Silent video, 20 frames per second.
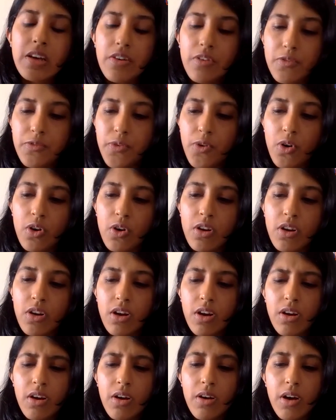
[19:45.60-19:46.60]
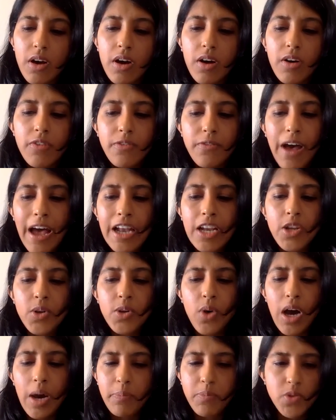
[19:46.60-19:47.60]
for value
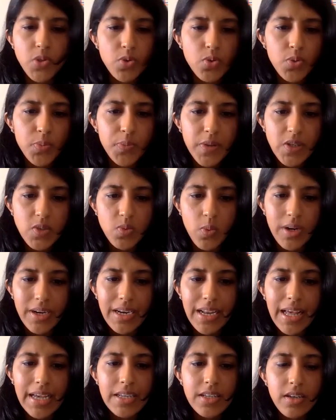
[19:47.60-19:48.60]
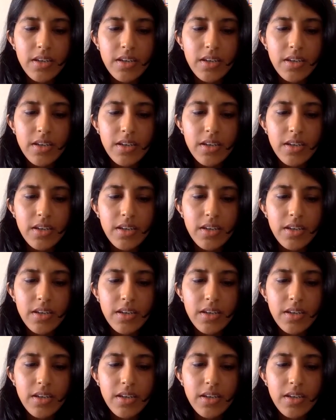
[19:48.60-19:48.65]
up to rupees 1 lakh,